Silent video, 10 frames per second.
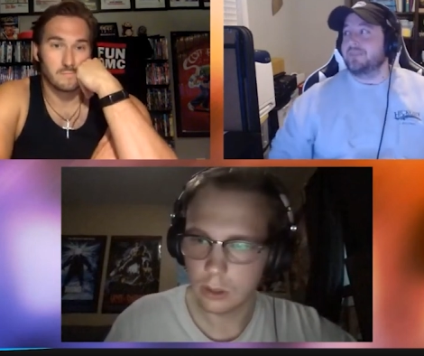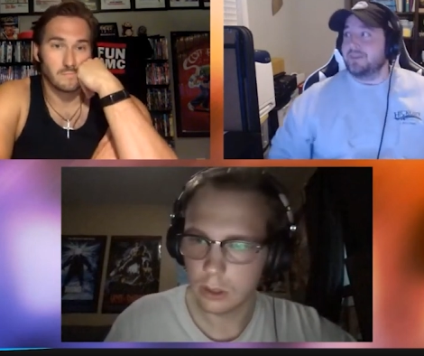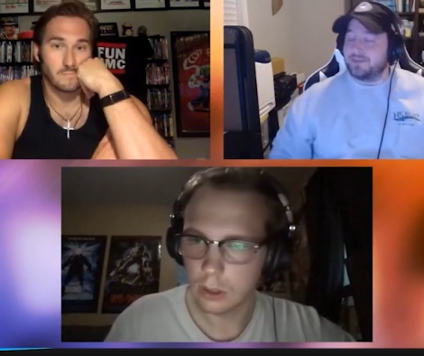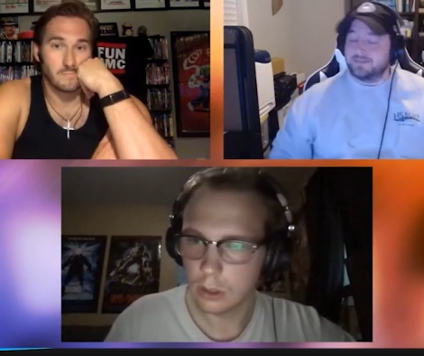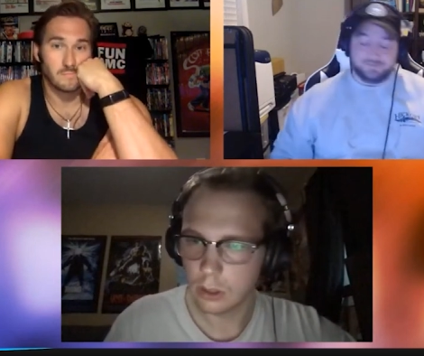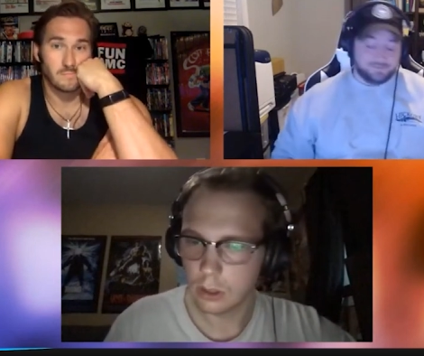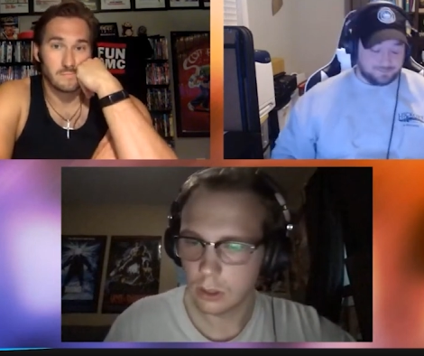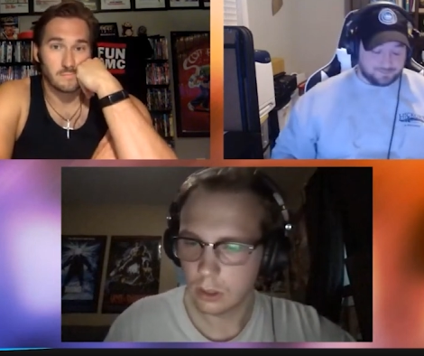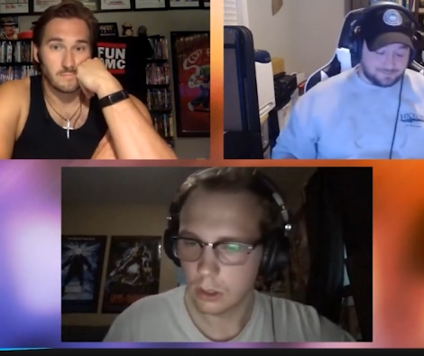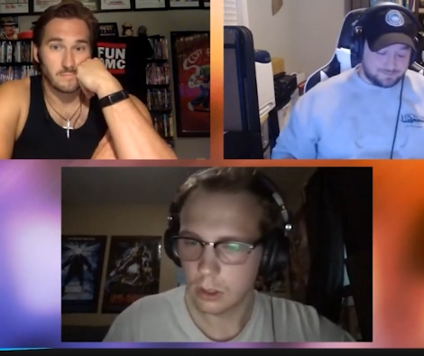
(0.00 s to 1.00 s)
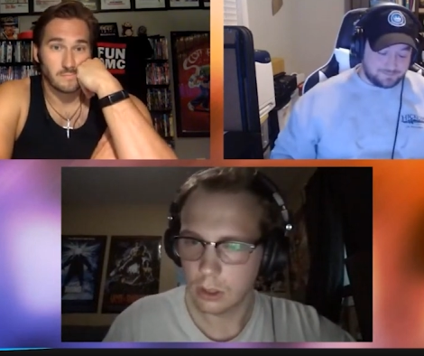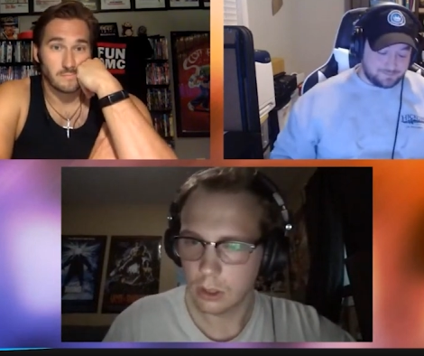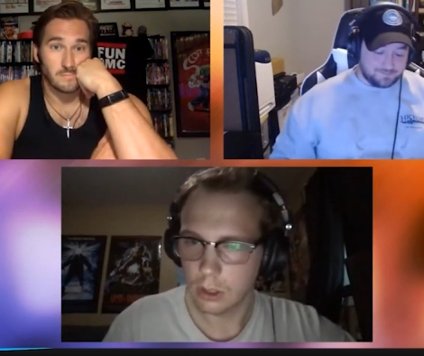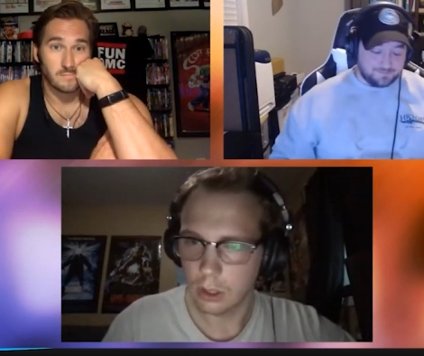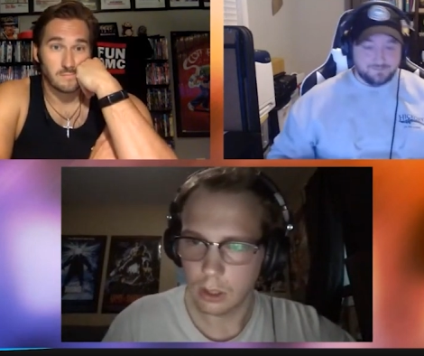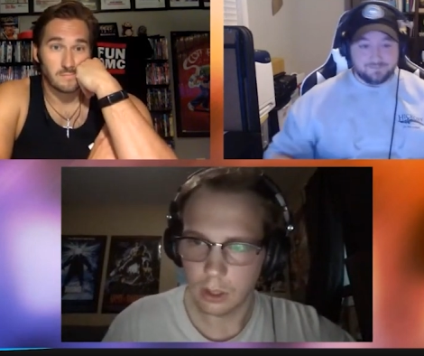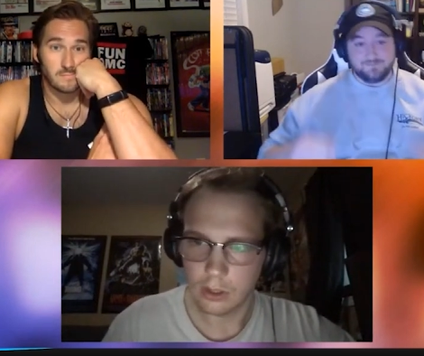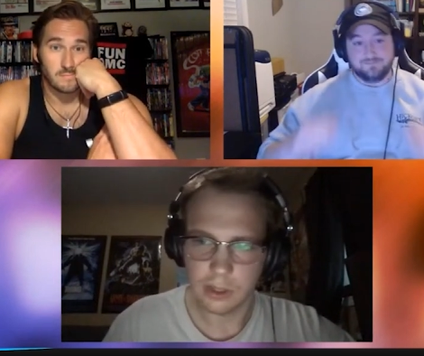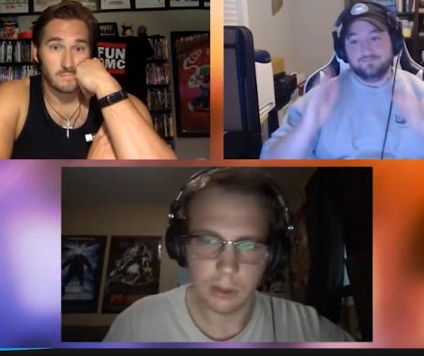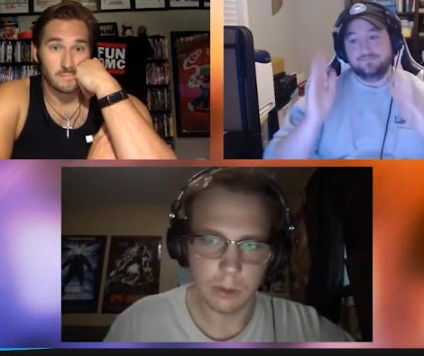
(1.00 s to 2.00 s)
Speaker 1: Yeah. yeah. All right,
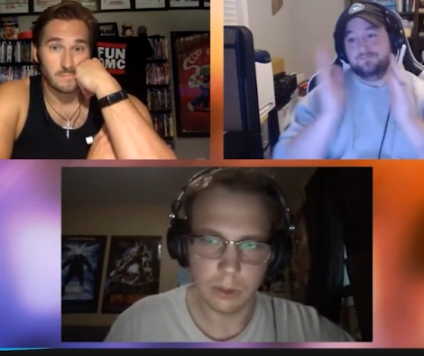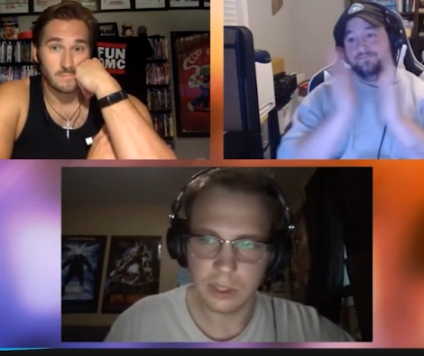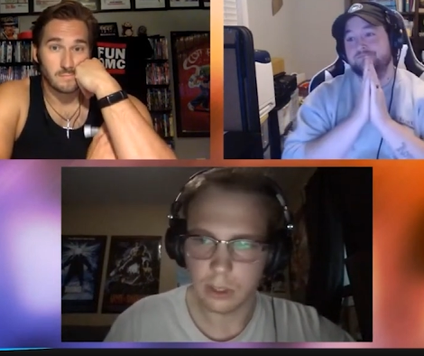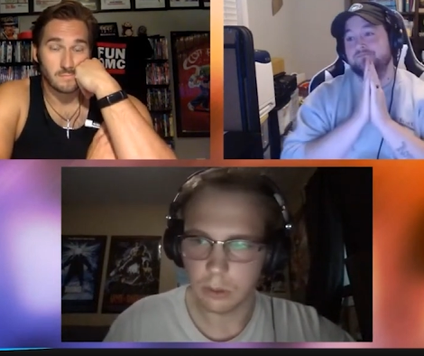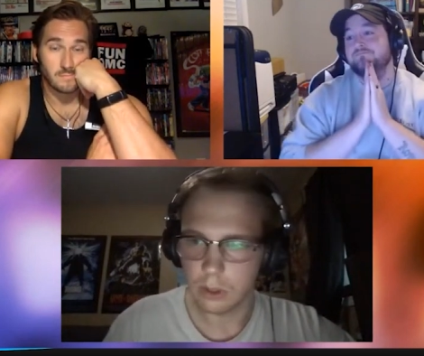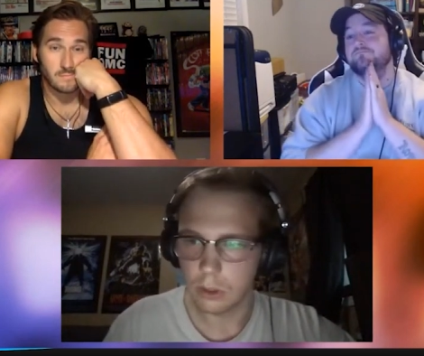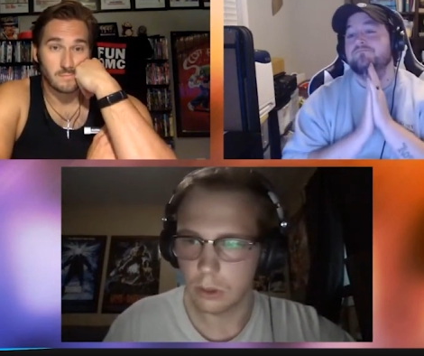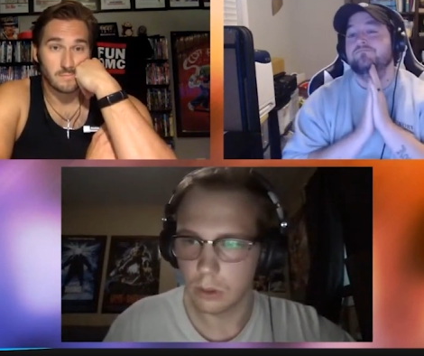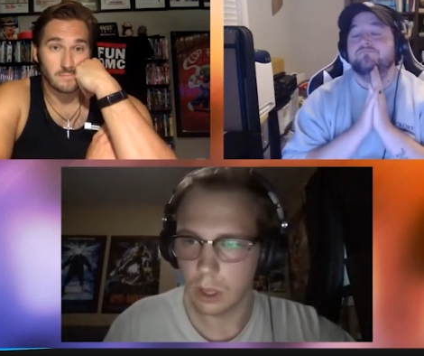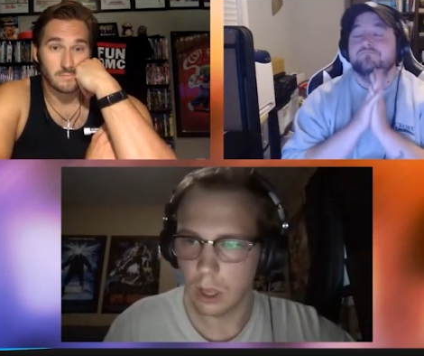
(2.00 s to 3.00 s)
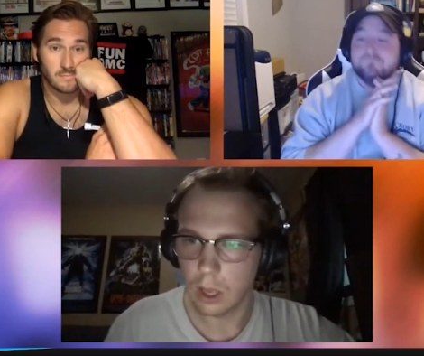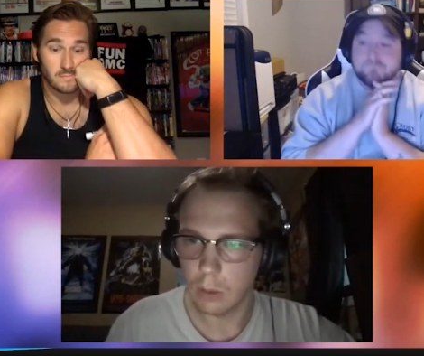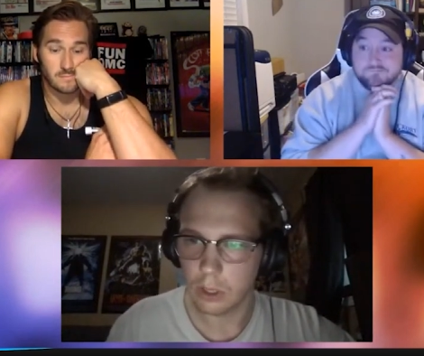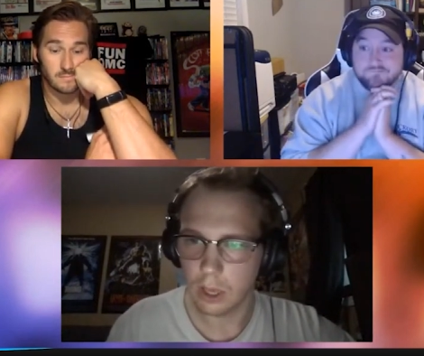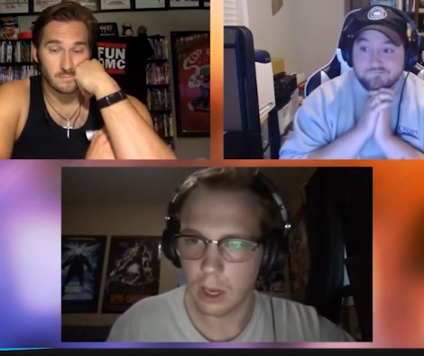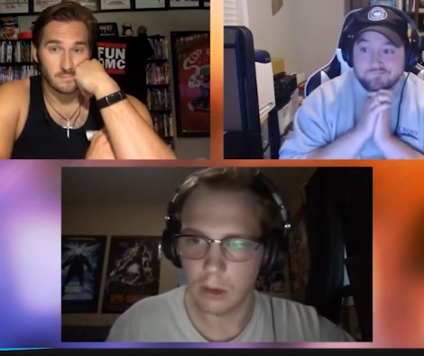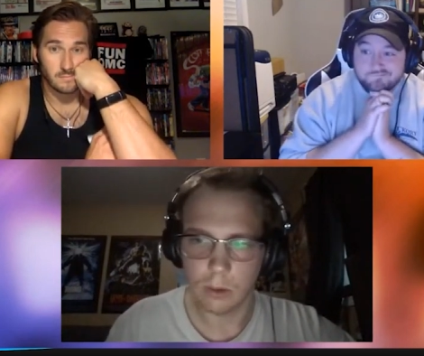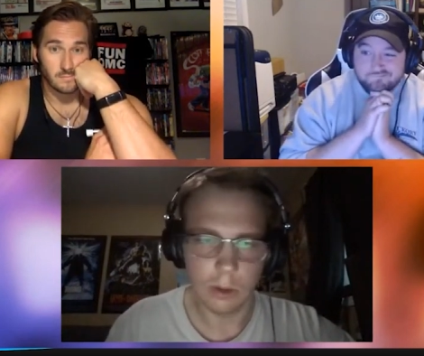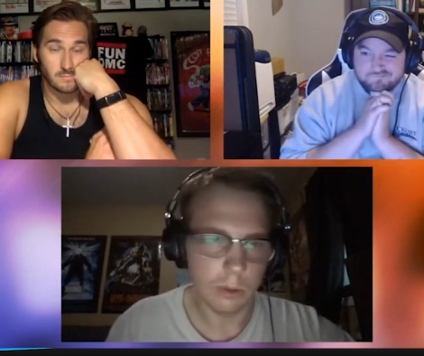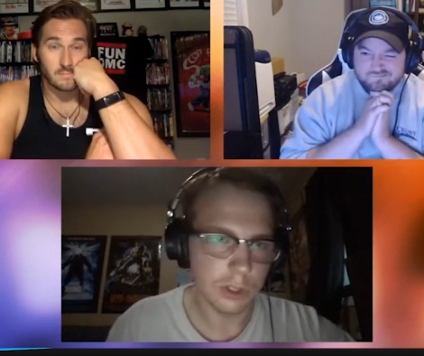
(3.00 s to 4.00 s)
so then we will stick with you. Uh, what
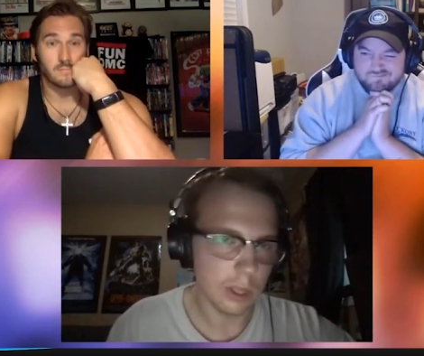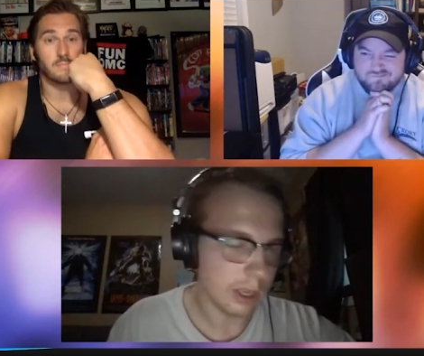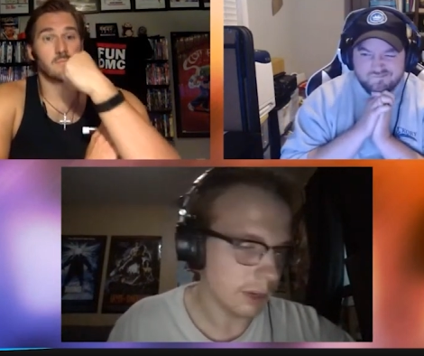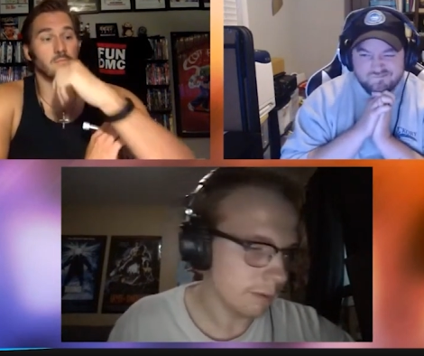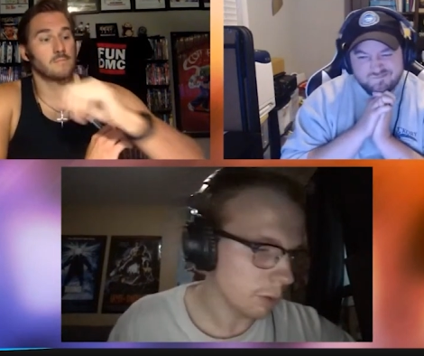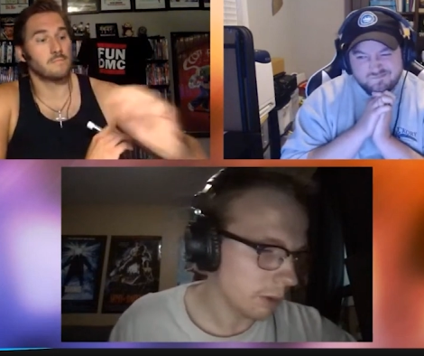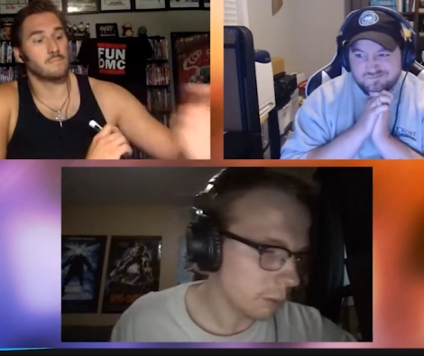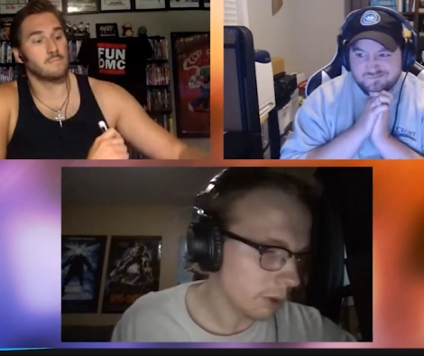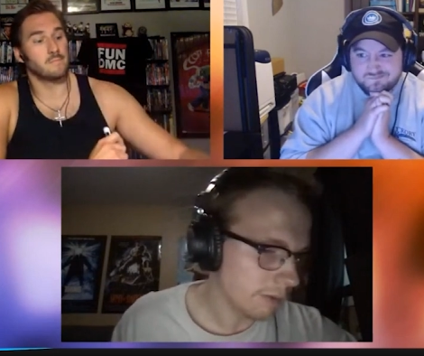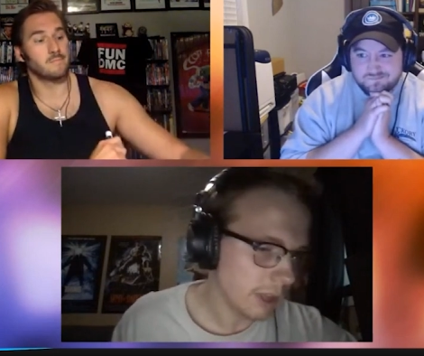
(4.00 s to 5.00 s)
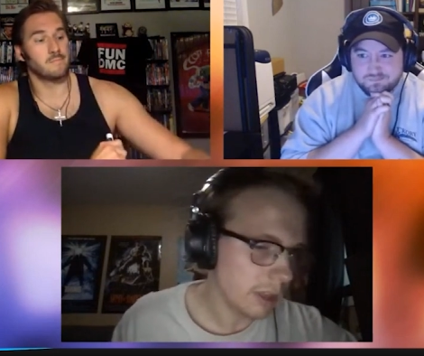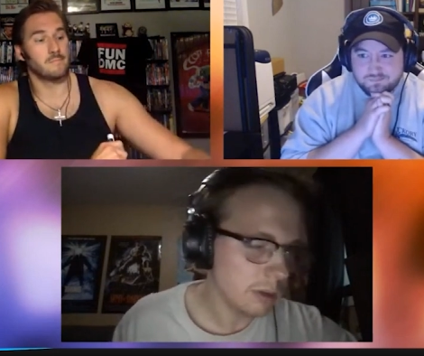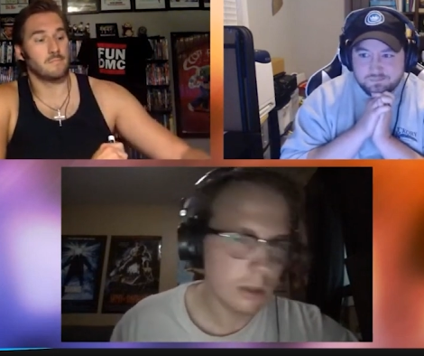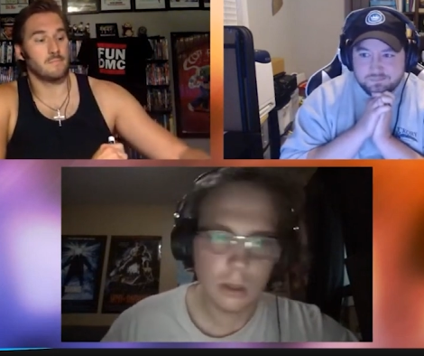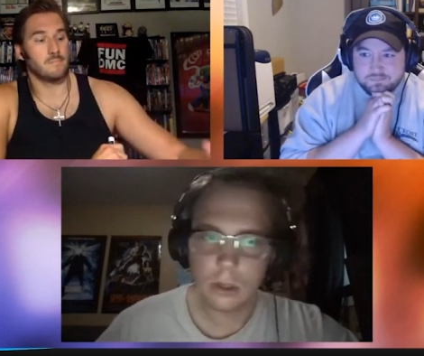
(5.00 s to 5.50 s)
category would you like, and for what point value?